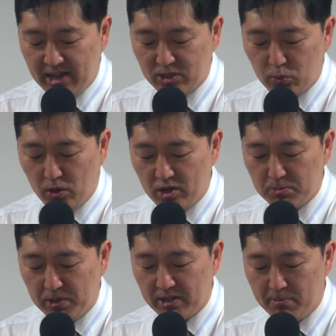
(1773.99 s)
as well as
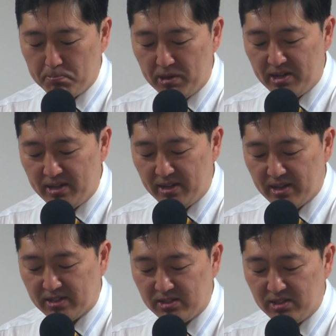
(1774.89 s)
being completely
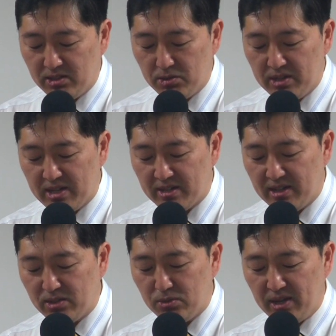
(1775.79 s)
and continually
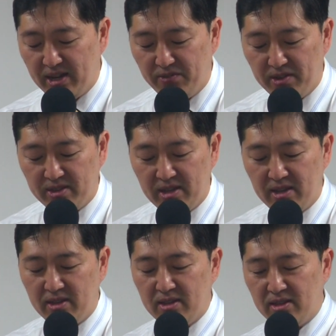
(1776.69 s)
inclined to
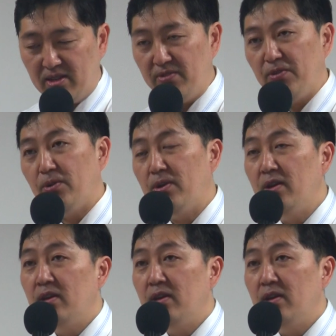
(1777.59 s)
everything evil.